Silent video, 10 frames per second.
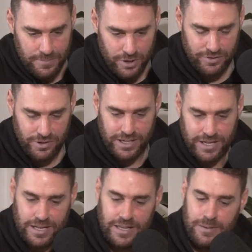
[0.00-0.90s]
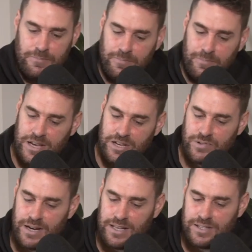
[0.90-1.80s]
Not Flying Artie. Yeah,
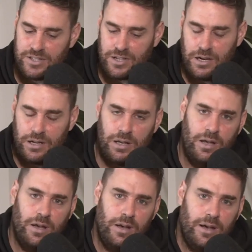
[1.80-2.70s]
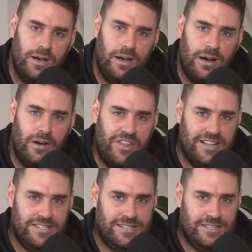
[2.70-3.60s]
Major Artie. So
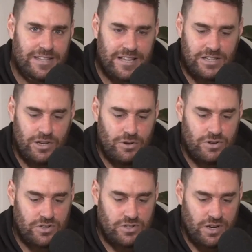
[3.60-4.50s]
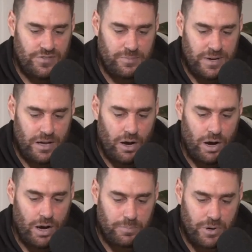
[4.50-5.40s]
that's a huge concern for me.
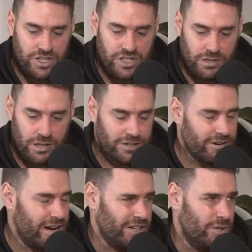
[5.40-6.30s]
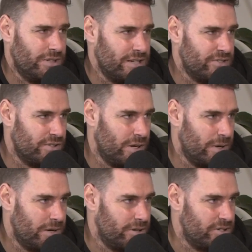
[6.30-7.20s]
High pressure. Like Craig Newitt doesn't die
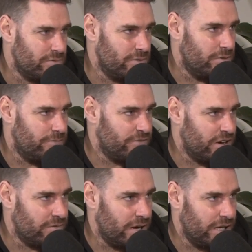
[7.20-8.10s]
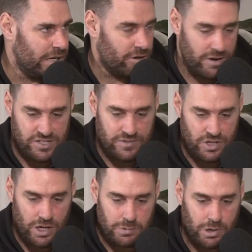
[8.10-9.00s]
wondering. Is a real front-running, aggressive
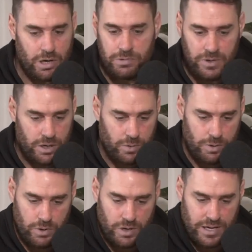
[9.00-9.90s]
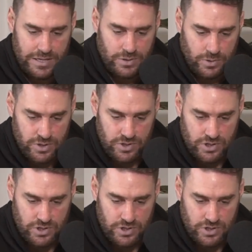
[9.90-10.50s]
type rider, and we know what Waterhouse horses